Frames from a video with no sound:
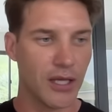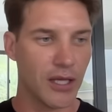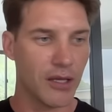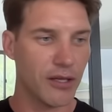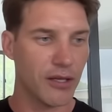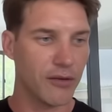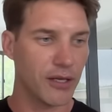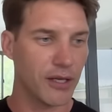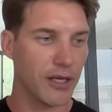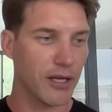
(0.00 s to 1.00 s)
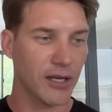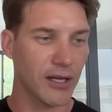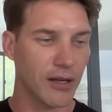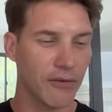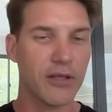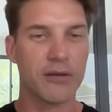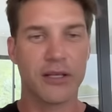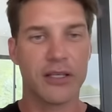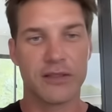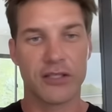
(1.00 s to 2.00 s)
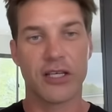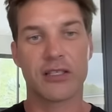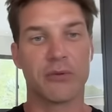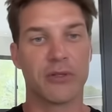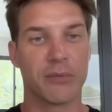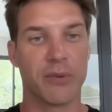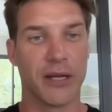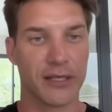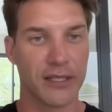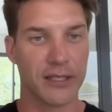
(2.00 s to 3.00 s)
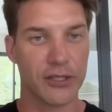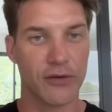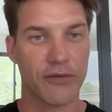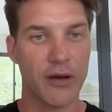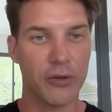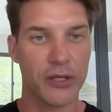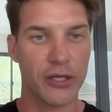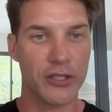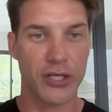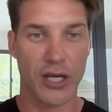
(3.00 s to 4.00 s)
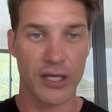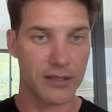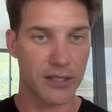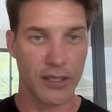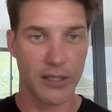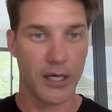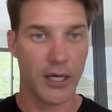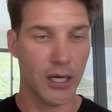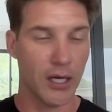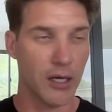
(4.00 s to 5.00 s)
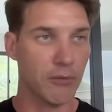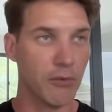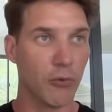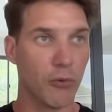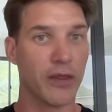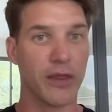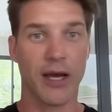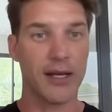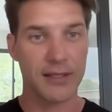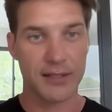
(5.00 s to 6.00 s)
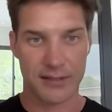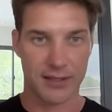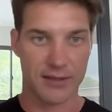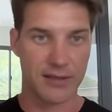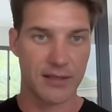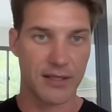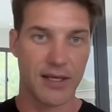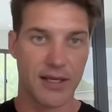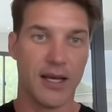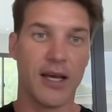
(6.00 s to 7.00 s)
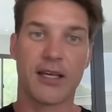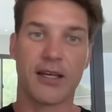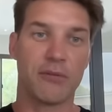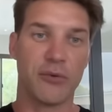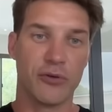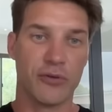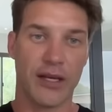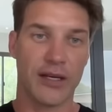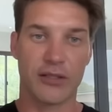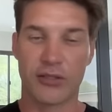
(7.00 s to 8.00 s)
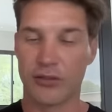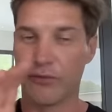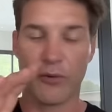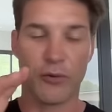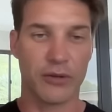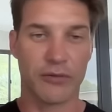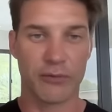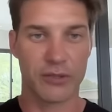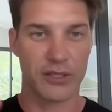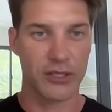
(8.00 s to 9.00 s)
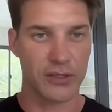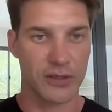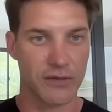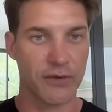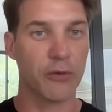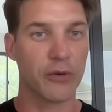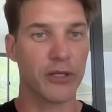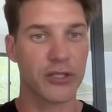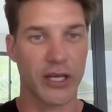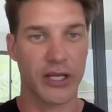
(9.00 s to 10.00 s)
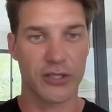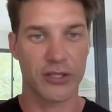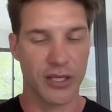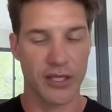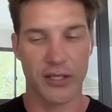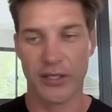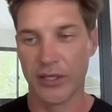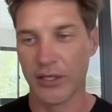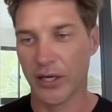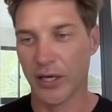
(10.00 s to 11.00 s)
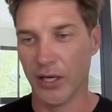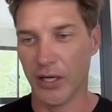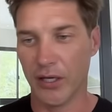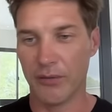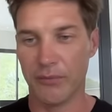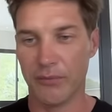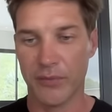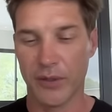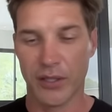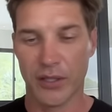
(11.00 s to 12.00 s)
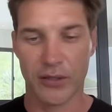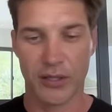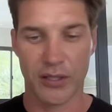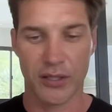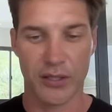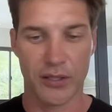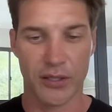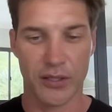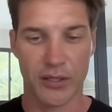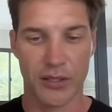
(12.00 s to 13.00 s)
it, it, like everything is adjustable independently. So if I want to adjust um, where the idler sits, I can move that into four different positions. If I want to change the um, the